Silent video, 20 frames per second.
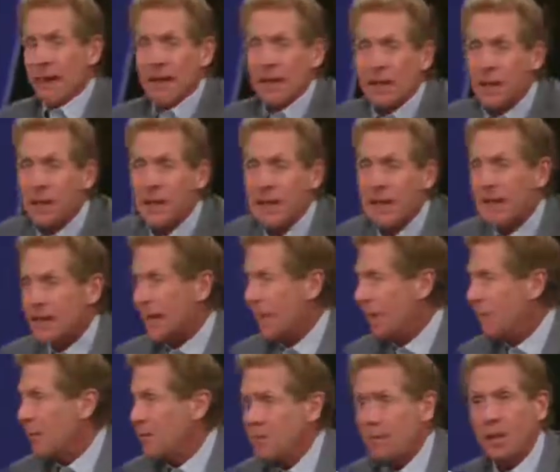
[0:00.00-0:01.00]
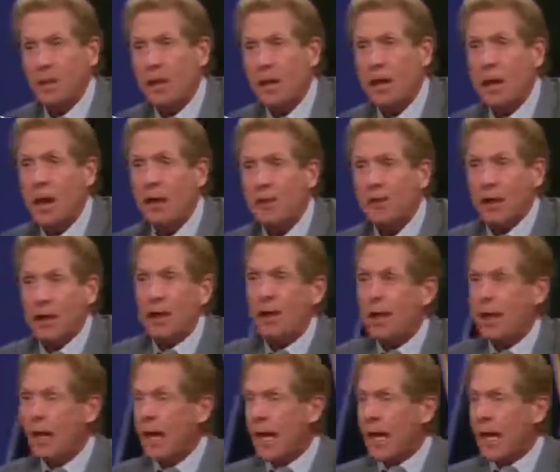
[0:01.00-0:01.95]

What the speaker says: mail-it-in game in Philadelphia